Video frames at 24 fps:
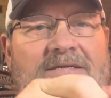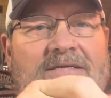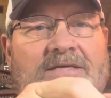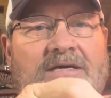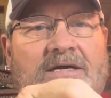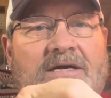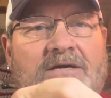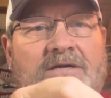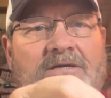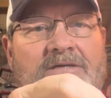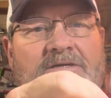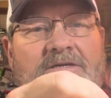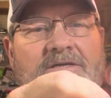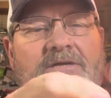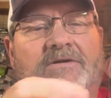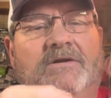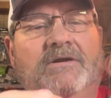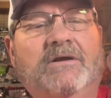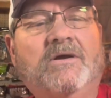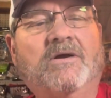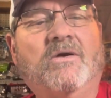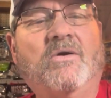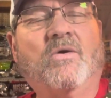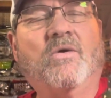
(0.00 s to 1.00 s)

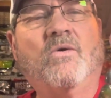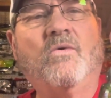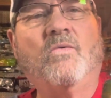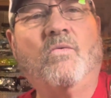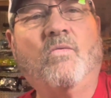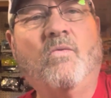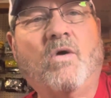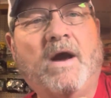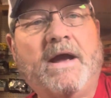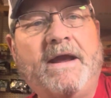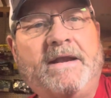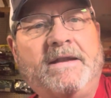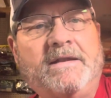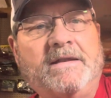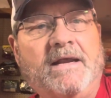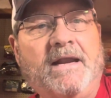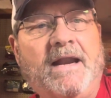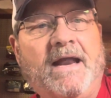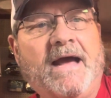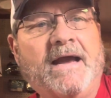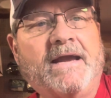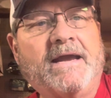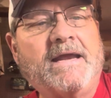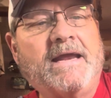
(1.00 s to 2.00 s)
tungsten weight that
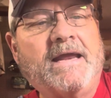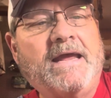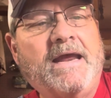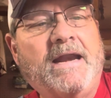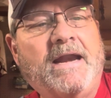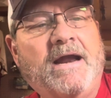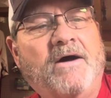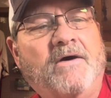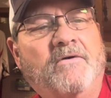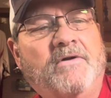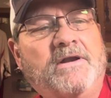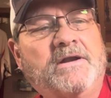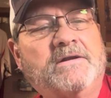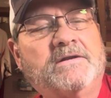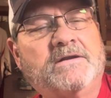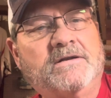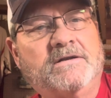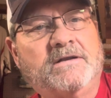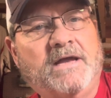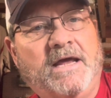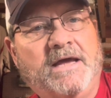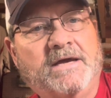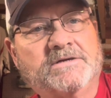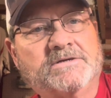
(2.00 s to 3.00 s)
I can get on it to
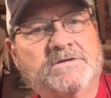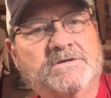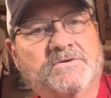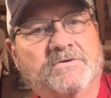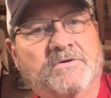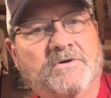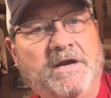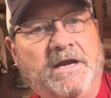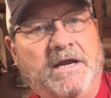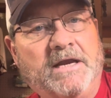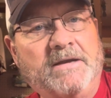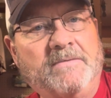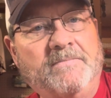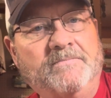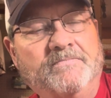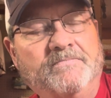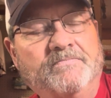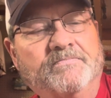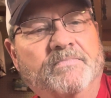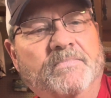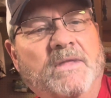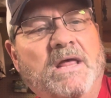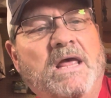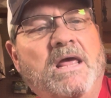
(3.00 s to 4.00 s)
Texas rig it.
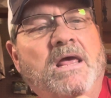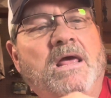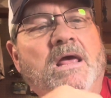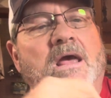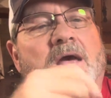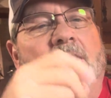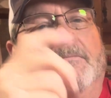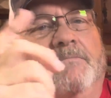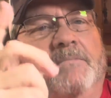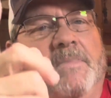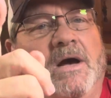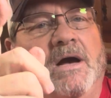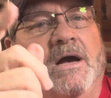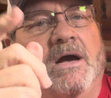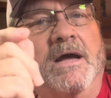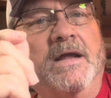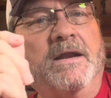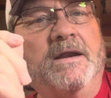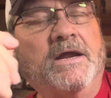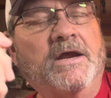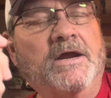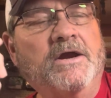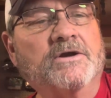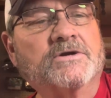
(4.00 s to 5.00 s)

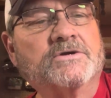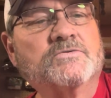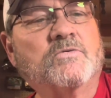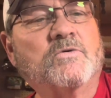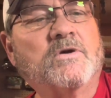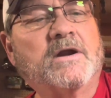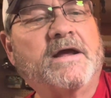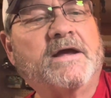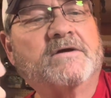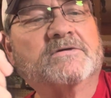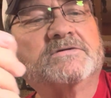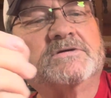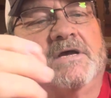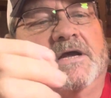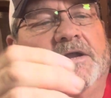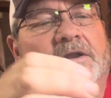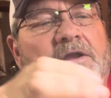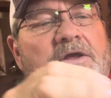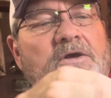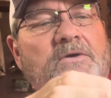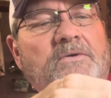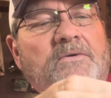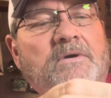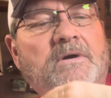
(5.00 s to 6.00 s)
But here's what else I
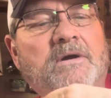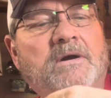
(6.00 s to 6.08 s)
do.